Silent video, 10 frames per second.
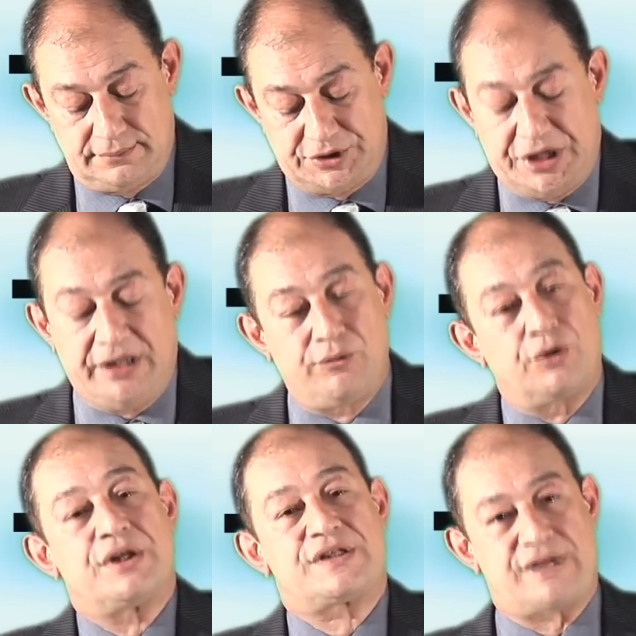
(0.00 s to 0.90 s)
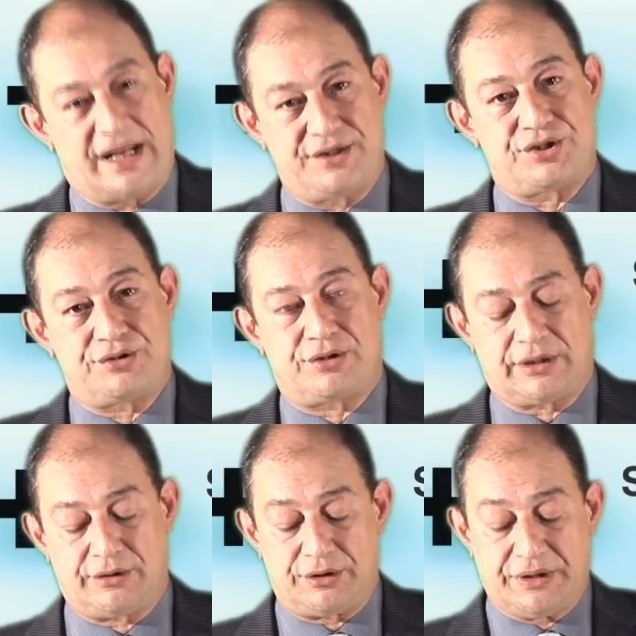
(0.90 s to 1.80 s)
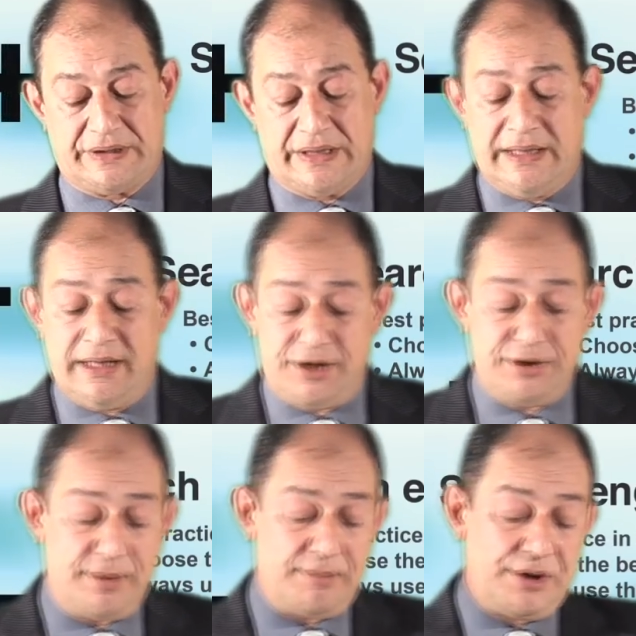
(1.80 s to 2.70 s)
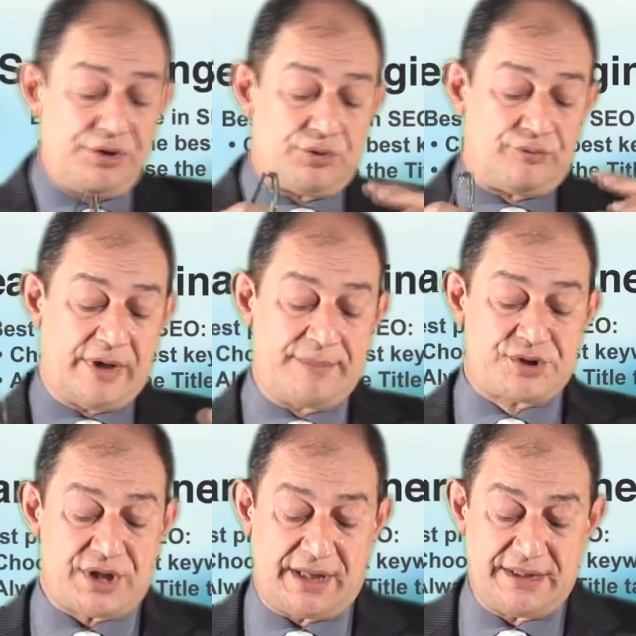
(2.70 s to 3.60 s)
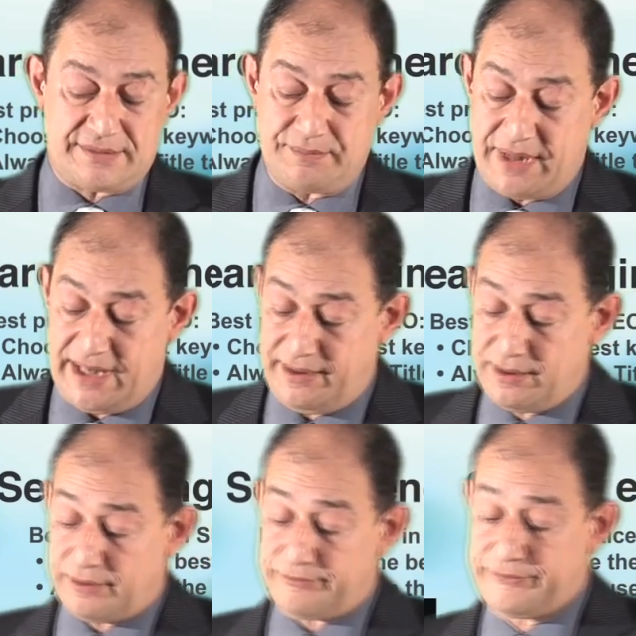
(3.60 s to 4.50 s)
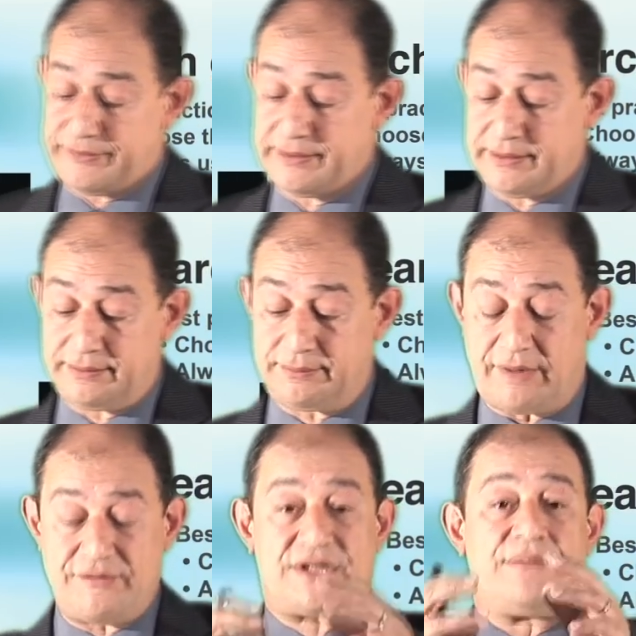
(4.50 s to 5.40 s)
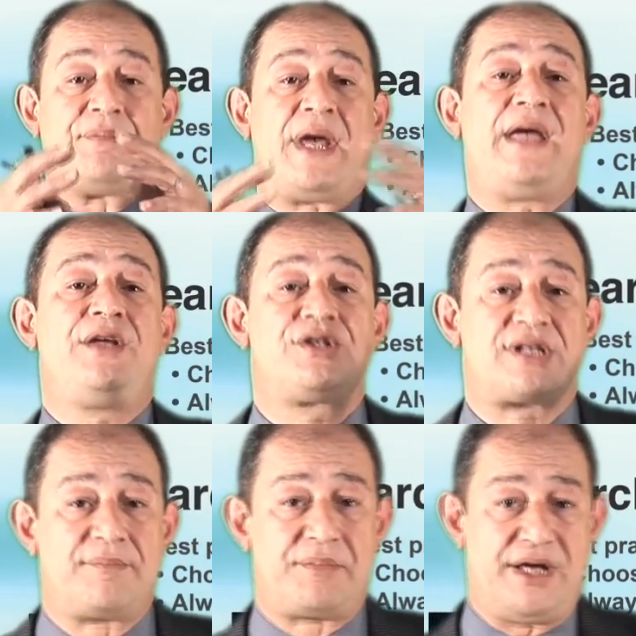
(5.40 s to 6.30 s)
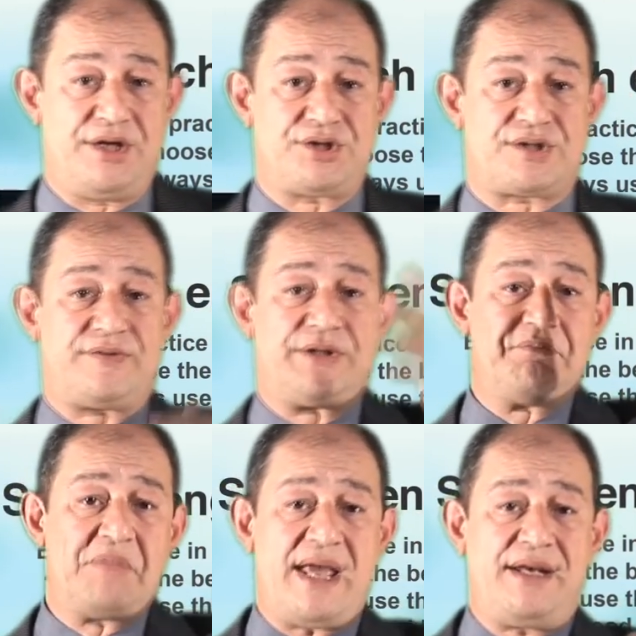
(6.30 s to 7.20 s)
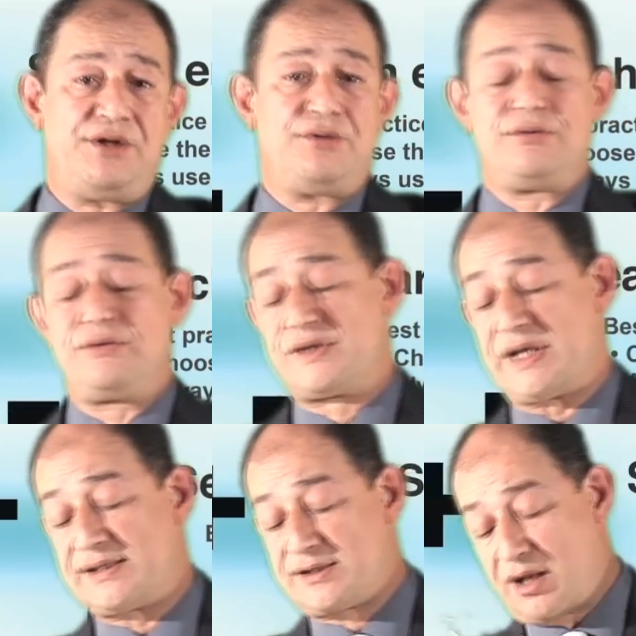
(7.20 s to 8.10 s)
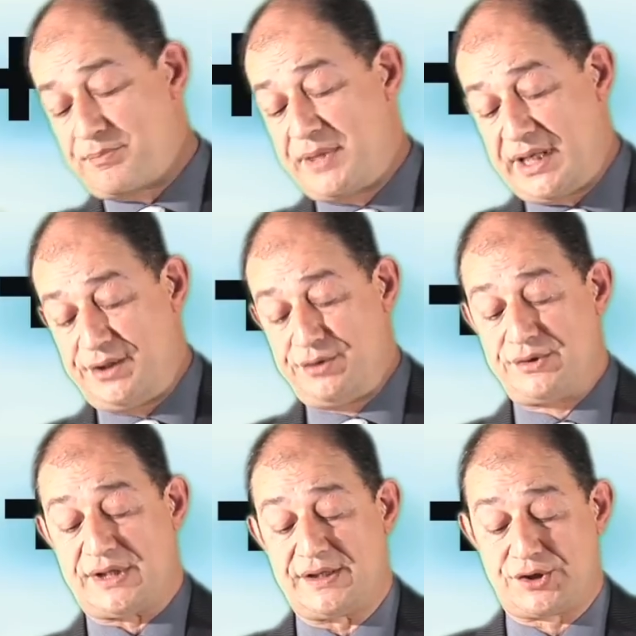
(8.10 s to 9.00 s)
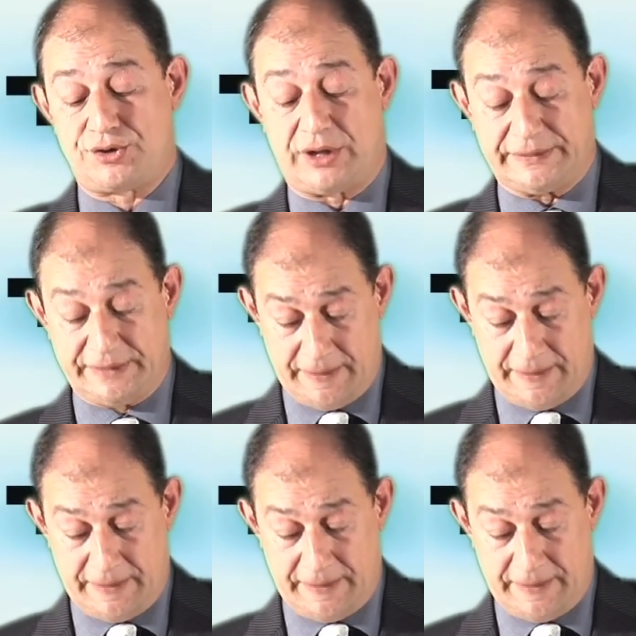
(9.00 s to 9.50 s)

keyword strategy, you can call it. Remember, your website is made of, obviously, pages and pages with menus and sub-menus and so on.